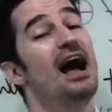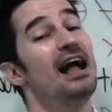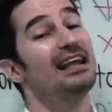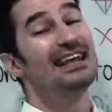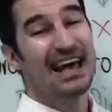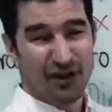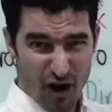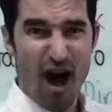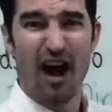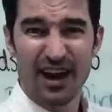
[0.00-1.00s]
Later
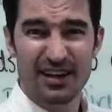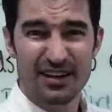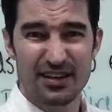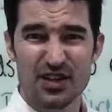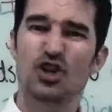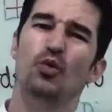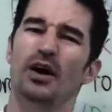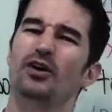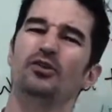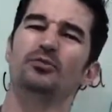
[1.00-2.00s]
on, you
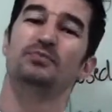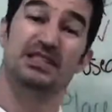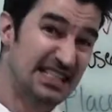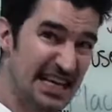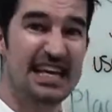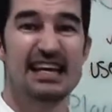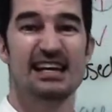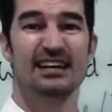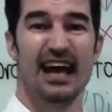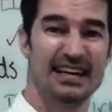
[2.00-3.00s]
will see
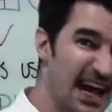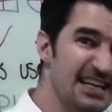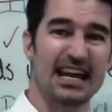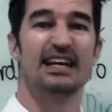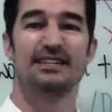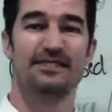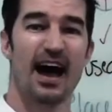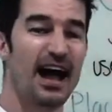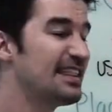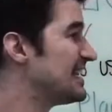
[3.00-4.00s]
and
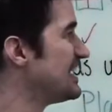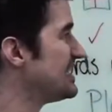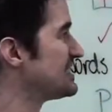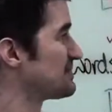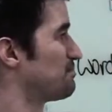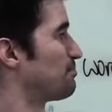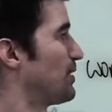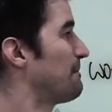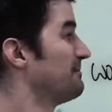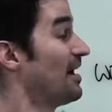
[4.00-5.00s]
identify these
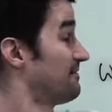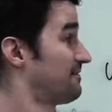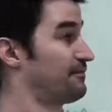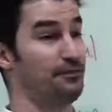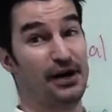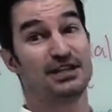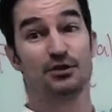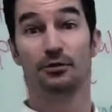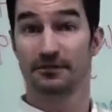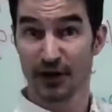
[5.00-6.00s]

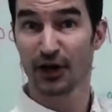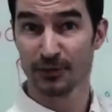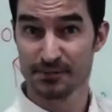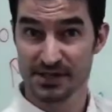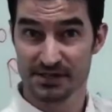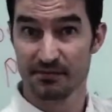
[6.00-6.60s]
phrasal verbs,